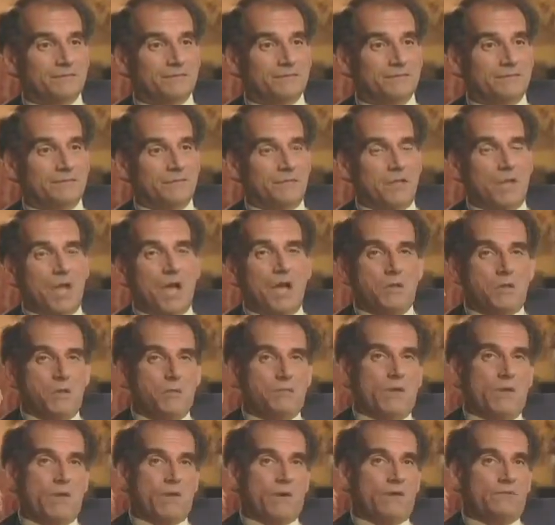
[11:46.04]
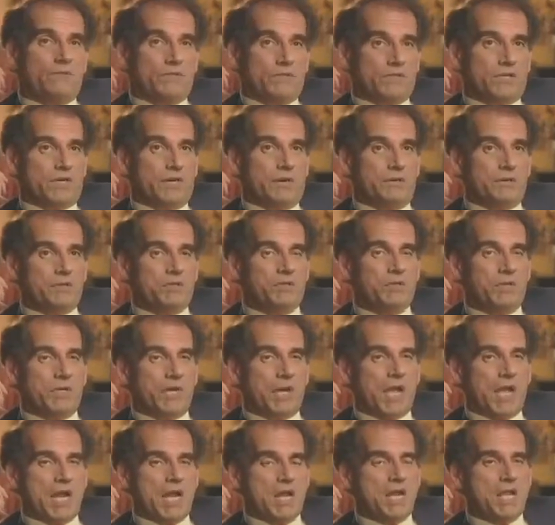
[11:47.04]
Yeah, you bet, officer. I was doing
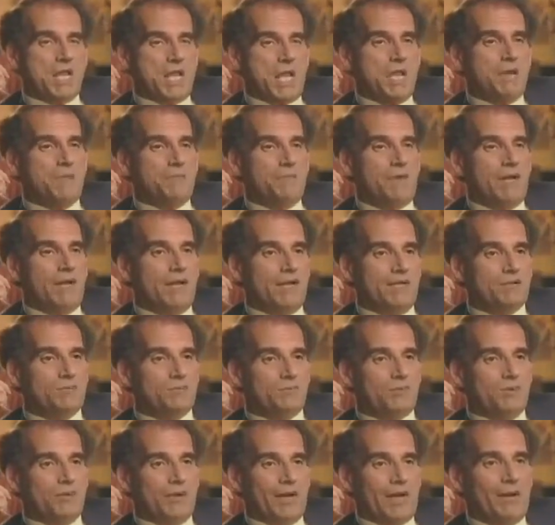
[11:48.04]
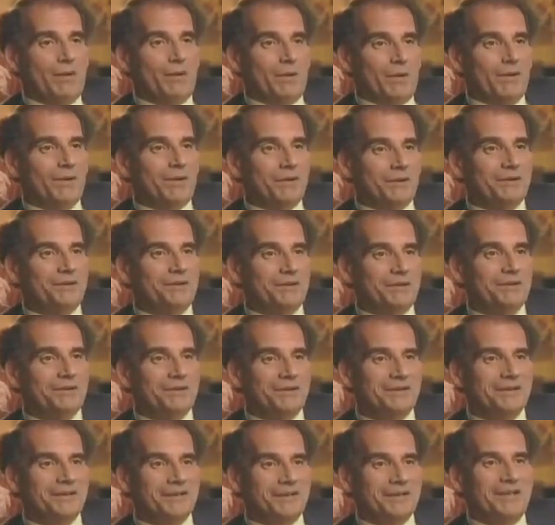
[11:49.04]
98 miles per hour
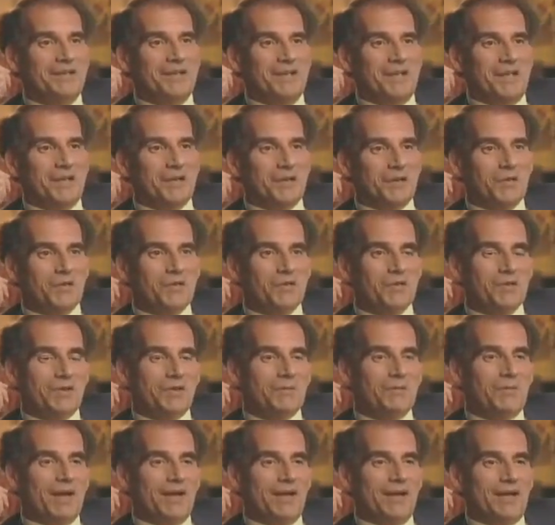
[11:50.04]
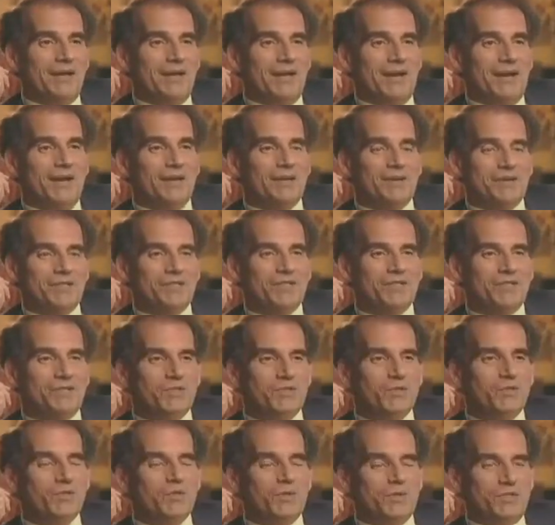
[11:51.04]
in a 30-mile-an-hour school
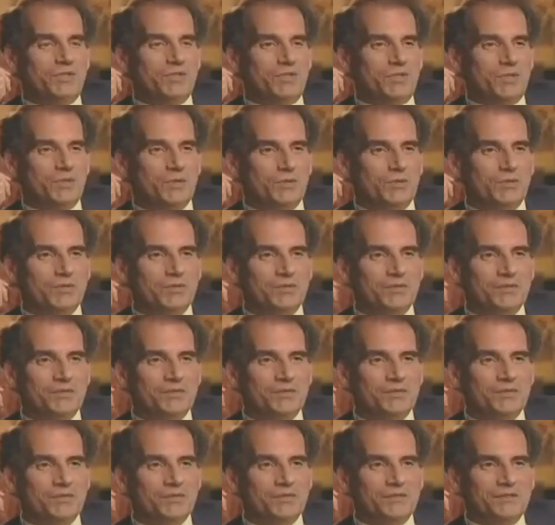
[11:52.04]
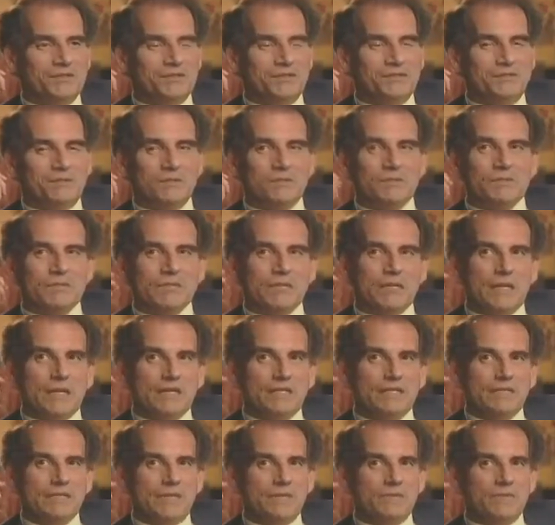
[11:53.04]
zone. When was the last time
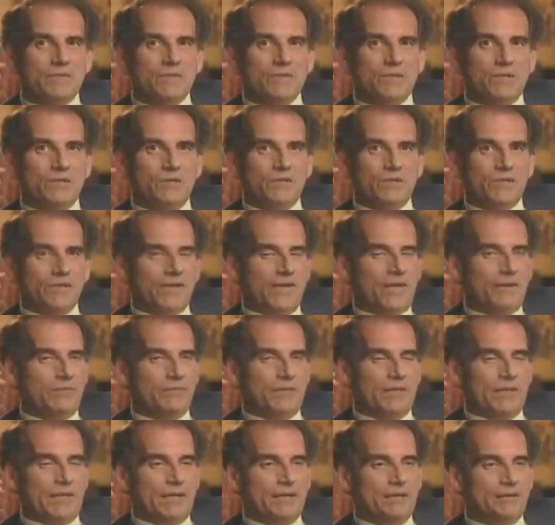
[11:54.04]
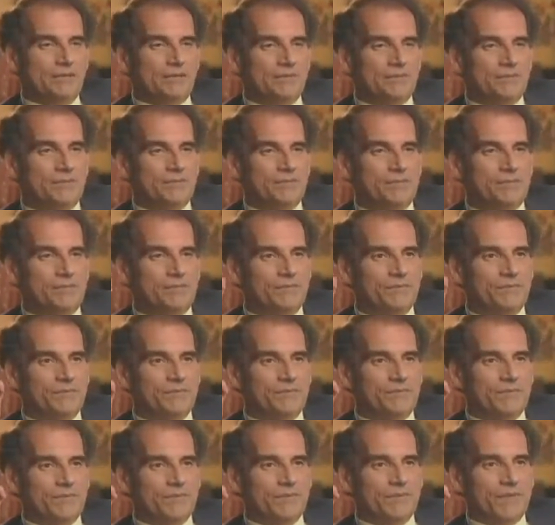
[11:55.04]
you told the cop that?
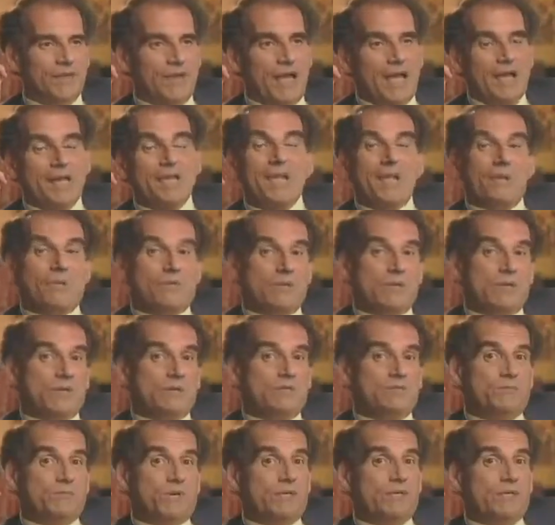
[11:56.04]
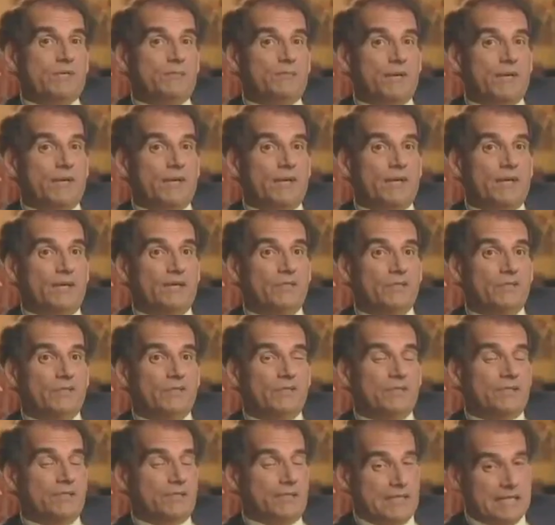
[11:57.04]
And yet we expect a biologist to say
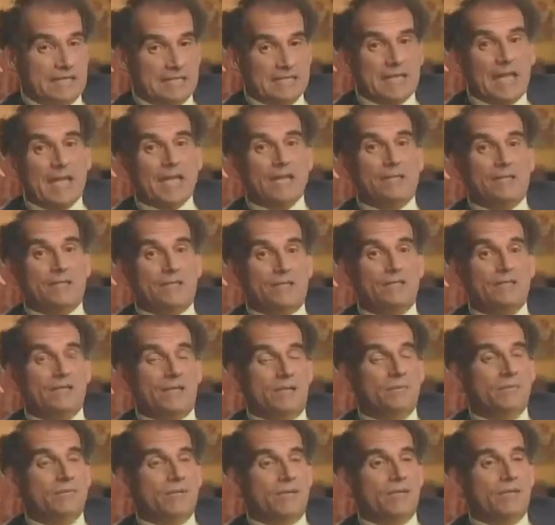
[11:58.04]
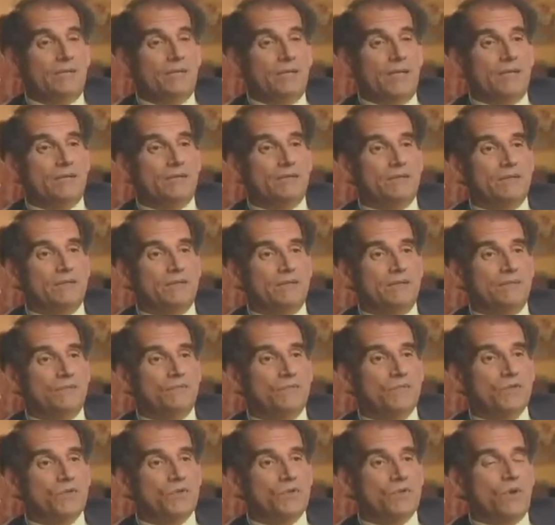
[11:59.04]
exactly the same thing about
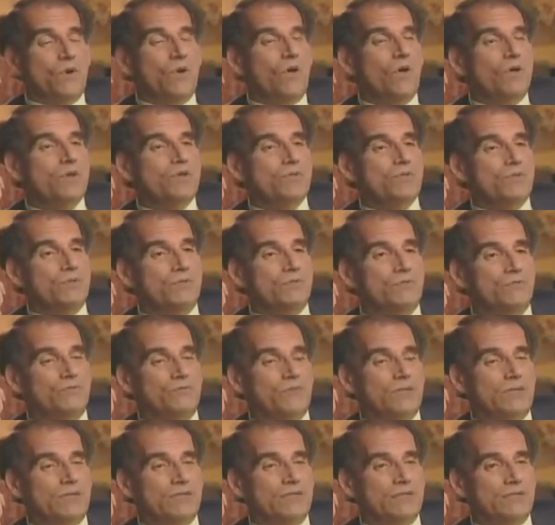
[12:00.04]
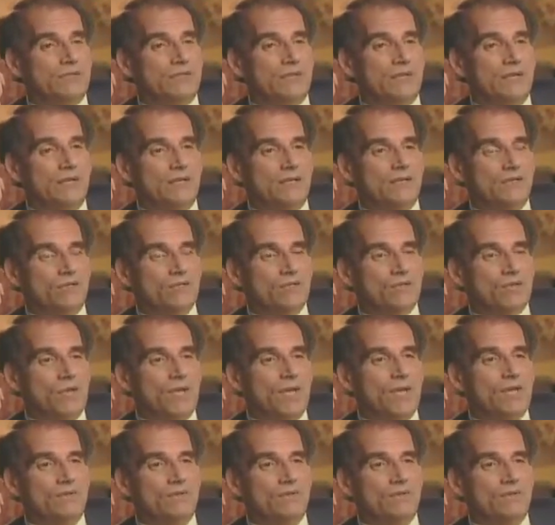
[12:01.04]
drawings which have been his stock in trade for